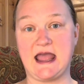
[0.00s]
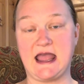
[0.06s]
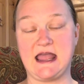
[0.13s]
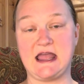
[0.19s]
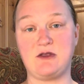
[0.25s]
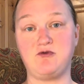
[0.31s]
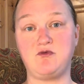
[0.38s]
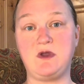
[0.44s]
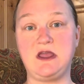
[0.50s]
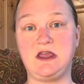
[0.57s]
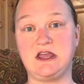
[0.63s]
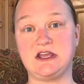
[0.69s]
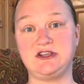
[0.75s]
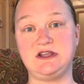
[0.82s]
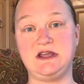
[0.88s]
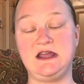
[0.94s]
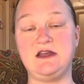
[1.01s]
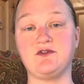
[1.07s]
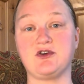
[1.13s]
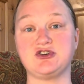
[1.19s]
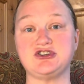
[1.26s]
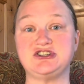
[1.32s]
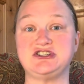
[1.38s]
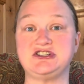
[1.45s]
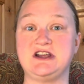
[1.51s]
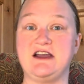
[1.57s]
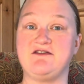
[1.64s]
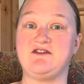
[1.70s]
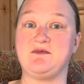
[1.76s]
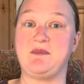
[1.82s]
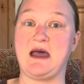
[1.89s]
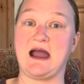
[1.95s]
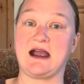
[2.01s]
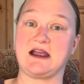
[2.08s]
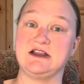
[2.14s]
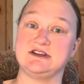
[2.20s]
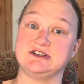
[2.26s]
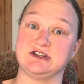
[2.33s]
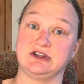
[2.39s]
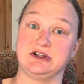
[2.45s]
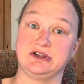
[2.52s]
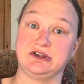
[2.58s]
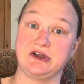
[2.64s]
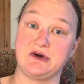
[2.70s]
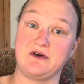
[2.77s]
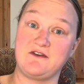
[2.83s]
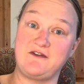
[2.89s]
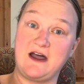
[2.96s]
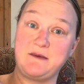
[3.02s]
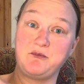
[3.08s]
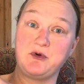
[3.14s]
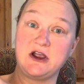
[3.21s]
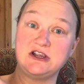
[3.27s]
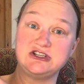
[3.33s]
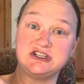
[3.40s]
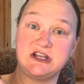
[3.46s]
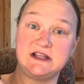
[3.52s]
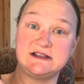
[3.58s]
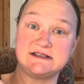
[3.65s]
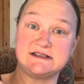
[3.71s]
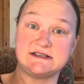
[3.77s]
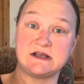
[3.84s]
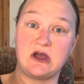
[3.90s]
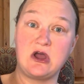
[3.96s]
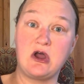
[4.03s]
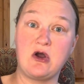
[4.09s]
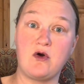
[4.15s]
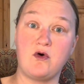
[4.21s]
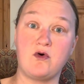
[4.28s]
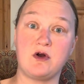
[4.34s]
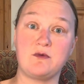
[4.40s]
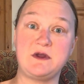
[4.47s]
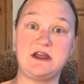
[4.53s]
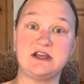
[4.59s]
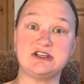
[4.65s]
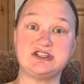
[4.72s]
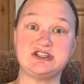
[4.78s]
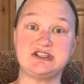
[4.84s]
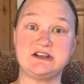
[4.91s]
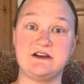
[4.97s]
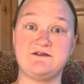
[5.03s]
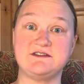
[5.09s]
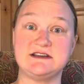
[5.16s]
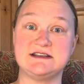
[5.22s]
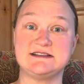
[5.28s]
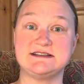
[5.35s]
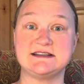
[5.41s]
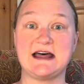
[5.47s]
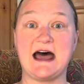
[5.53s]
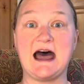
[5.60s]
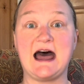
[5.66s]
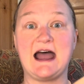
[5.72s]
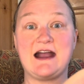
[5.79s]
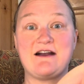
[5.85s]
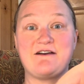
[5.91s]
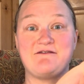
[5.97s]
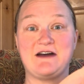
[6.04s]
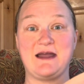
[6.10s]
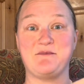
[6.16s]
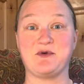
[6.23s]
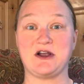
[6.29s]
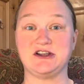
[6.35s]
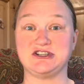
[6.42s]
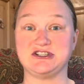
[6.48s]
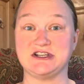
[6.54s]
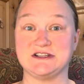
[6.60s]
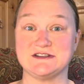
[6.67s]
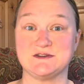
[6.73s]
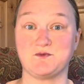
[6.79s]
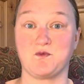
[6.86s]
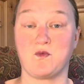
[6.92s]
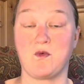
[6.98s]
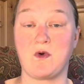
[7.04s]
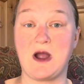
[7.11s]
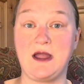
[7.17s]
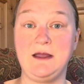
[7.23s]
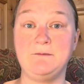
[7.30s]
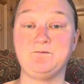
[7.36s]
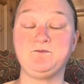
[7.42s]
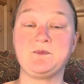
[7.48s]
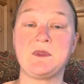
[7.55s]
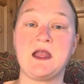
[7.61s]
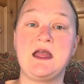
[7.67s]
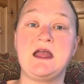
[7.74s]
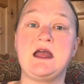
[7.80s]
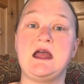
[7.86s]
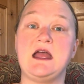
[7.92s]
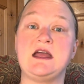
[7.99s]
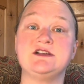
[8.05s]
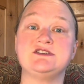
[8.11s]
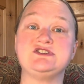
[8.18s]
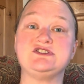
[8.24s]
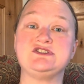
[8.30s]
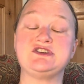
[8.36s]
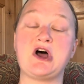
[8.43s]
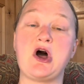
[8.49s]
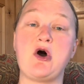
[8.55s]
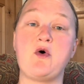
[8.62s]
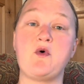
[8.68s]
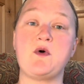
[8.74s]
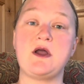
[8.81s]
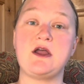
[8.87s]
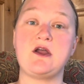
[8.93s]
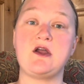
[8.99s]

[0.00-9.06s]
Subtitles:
And we can either shift back into the lower vibrations, or we can shift into the higher vibrations, right? And so